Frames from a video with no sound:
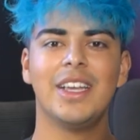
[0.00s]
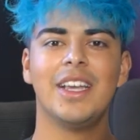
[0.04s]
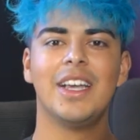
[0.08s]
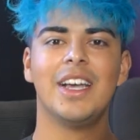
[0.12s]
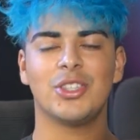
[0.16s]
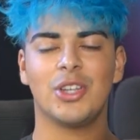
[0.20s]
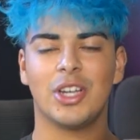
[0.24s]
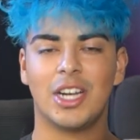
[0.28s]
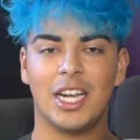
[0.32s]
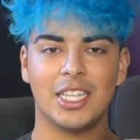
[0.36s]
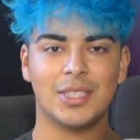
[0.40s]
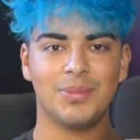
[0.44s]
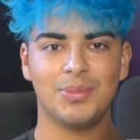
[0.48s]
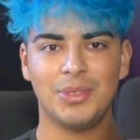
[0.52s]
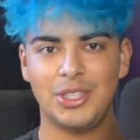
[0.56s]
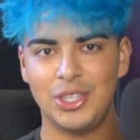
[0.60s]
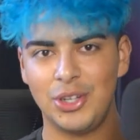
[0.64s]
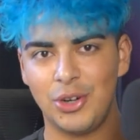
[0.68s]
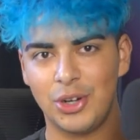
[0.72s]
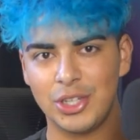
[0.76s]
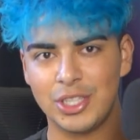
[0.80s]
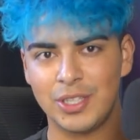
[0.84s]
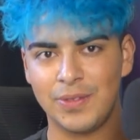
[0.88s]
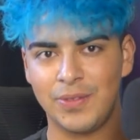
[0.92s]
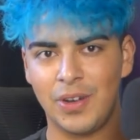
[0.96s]
So I got some
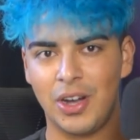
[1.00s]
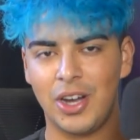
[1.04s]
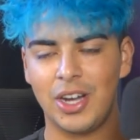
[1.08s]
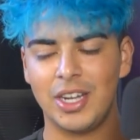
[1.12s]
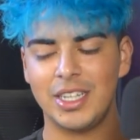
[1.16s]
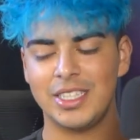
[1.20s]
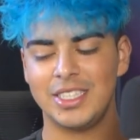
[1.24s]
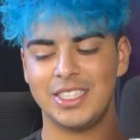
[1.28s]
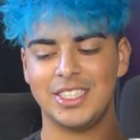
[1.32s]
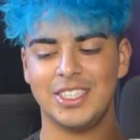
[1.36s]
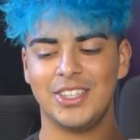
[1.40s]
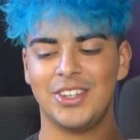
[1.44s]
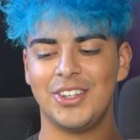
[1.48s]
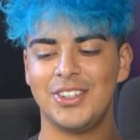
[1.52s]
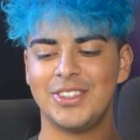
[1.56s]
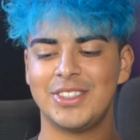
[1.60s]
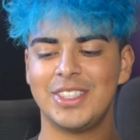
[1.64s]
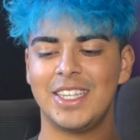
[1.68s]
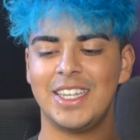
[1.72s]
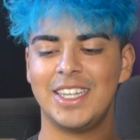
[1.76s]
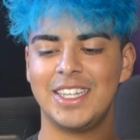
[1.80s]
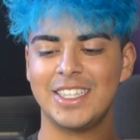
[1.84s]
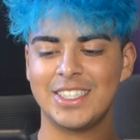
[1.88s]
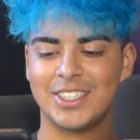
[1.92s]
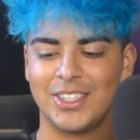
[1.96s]
Dior Sauvage, you know what I'm
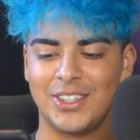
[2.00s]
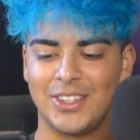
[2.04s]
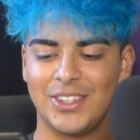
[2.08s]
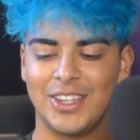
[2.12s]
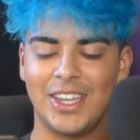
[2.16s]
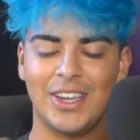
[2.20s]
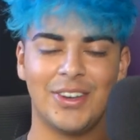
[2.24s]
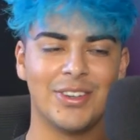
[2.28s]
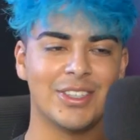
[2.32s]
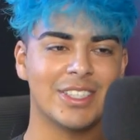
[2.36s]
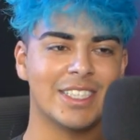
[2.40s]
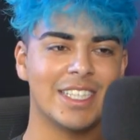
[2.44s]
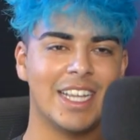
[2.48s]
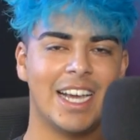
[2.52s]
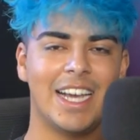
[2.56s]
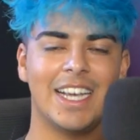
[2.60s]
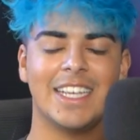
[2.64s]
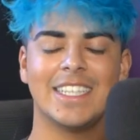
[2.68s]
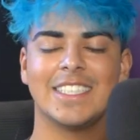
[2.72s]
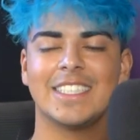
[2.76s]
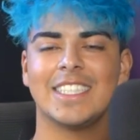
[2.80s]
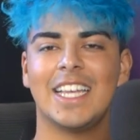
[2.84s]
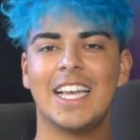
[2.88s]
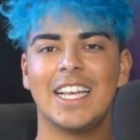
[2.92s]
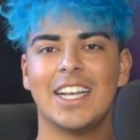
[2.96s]
saying? So it was
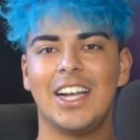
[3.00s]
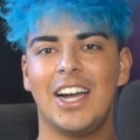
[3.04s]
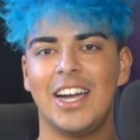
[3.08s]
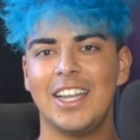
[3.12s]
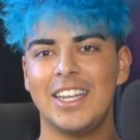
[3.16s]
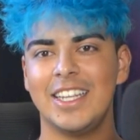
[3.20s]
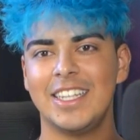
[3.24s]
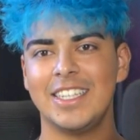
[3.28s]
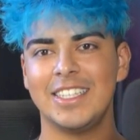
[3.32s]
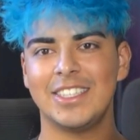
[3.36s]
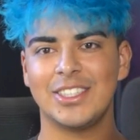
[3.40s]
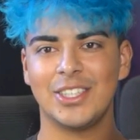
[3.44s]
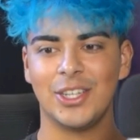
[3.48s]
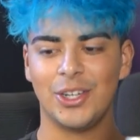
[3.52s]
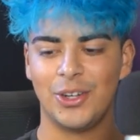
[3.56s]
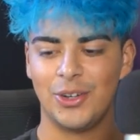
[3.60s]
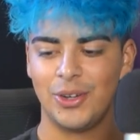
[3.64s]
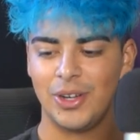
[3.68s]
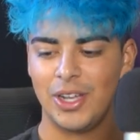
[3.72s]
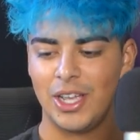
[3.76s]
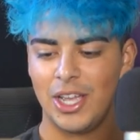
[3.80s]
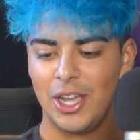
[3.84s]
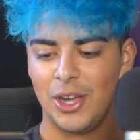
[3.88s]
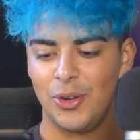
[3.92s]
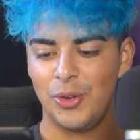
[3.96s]
nice, I got it,
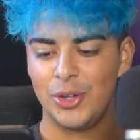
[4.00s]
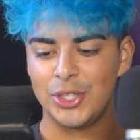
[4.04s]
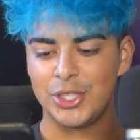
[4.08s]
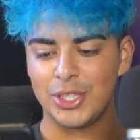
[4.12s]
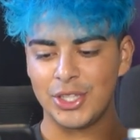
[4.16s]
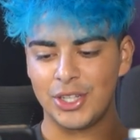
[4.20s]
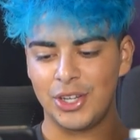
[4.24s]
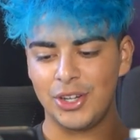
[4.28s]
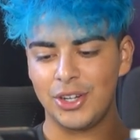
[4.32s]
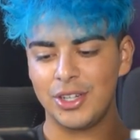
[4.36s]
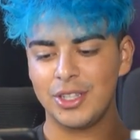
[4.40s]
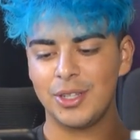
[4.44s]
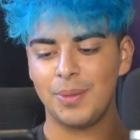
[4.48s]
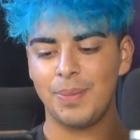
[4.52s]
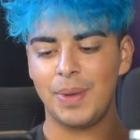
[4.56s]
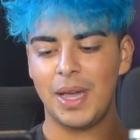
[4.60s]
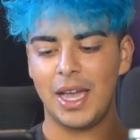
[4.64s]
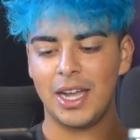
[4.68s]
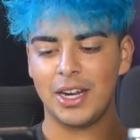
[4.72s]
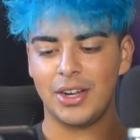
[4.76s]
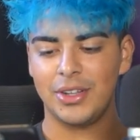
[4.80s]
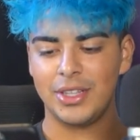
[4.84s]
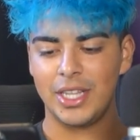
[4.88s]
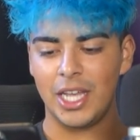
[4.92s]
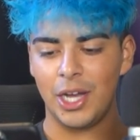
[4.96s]
so we secured the
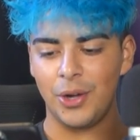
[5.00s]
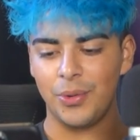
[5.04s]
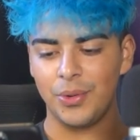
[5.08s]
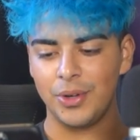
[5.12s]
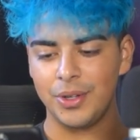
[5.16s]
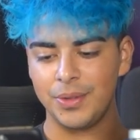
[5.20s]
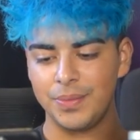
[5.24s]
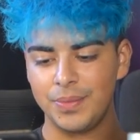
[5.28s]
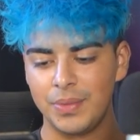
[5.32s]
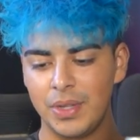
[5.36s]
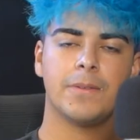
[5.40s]
bag on that one.